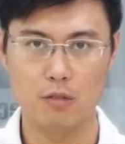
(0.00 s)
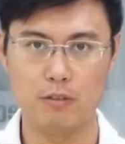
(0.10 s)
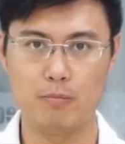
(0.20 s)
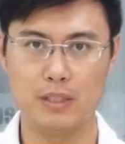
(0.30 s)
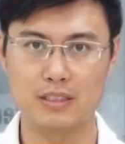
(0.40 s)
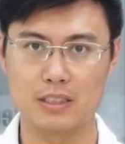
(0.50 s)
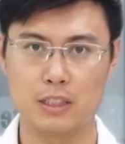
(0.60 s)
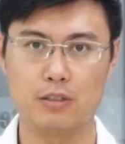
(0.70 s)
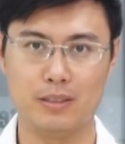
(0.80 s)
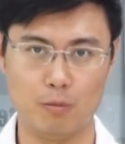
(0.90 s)
will be
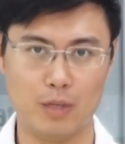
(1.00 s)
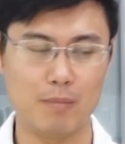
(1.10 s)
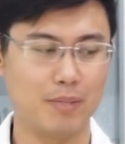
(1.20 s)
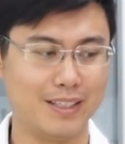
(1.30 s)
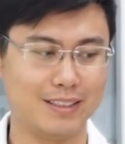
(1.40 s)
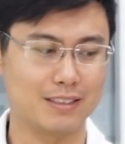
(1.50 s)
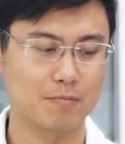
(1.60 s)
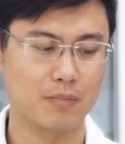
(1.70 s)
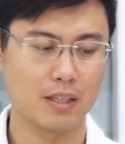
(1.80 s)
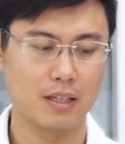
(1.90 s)
still in one
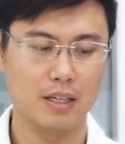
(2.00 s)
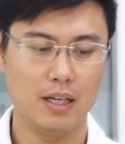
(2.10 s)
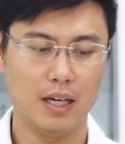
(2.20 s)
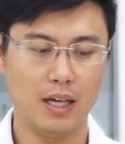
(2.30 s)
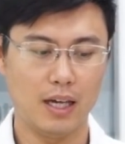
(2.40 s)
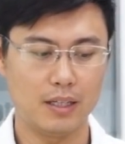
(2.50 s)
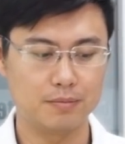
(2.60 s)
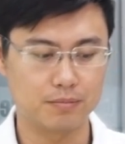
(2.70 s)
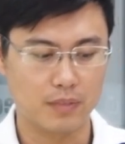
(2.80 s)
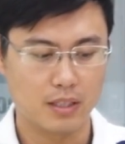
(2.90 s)
piece.
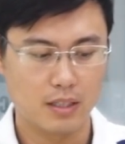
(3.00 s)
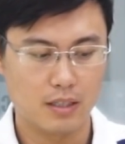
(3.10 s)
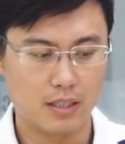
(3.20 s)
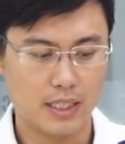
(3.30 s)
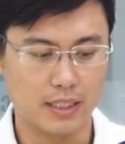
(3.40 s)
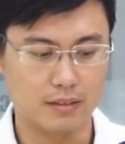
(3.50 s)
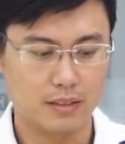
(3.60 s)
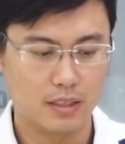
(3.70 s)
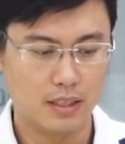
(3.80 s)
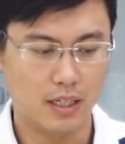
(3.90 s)
Okay,
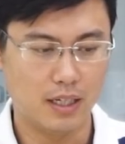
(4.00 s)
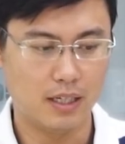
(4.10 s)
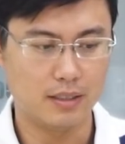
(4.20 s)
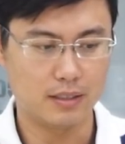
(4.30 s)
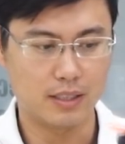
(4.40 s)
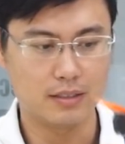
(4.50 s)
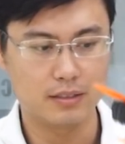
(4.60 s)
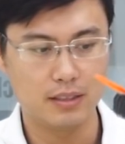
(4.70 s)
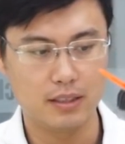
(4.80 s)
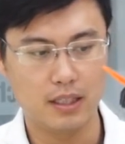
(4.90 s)
you can
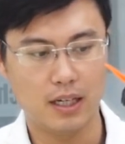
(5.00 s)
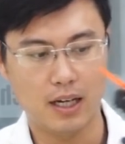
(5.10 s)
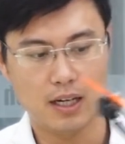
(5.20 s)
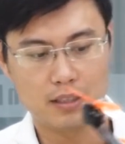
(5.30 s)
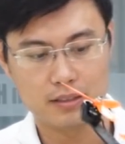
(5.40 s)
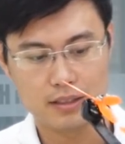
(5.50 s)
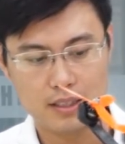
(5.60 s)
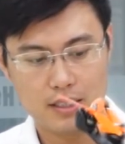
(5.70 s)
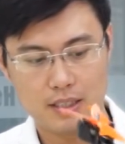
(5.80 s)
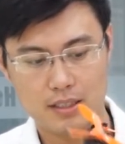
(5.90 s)
see on
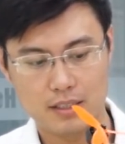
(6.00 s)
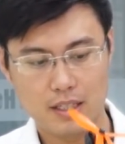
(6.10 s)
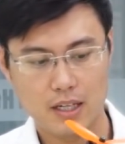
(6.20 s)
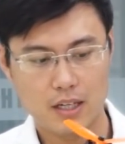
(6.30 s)
the